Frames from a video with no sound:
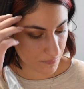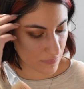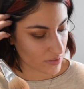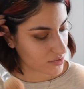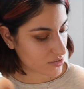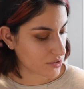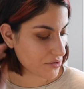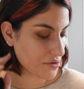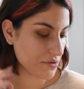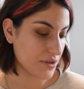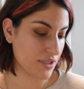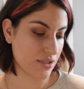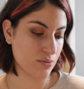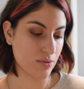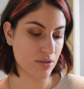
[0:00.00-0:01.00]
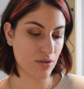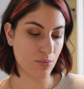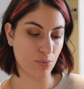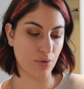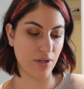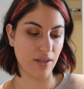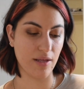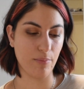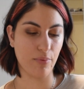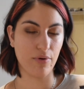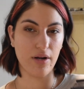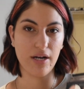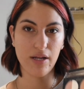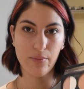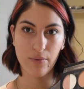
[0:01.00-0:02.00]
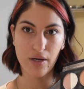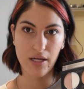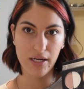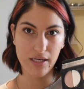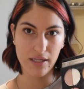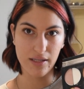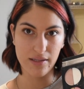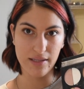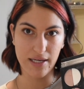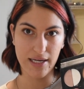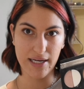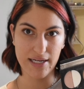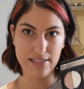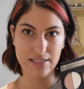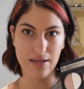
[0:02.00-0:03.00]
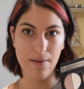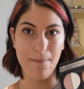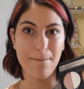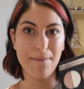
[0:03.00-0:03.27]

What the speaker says: So this one's a really pretty one that has a